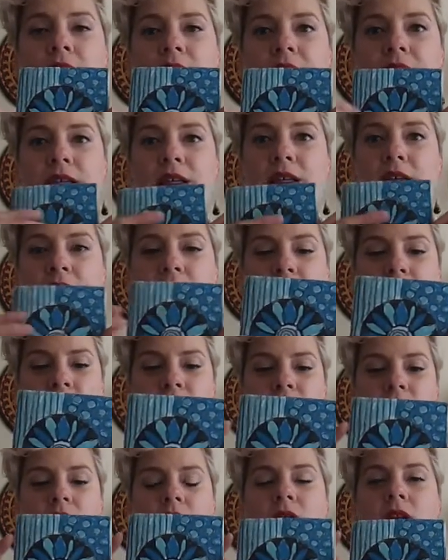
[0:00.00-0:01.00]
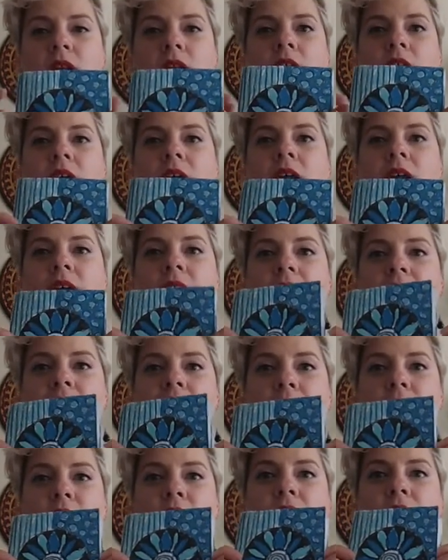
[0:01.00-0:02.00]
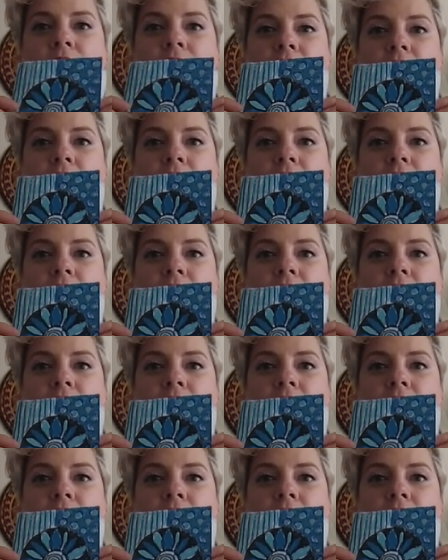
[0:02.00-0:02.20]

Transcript: idea and then we're going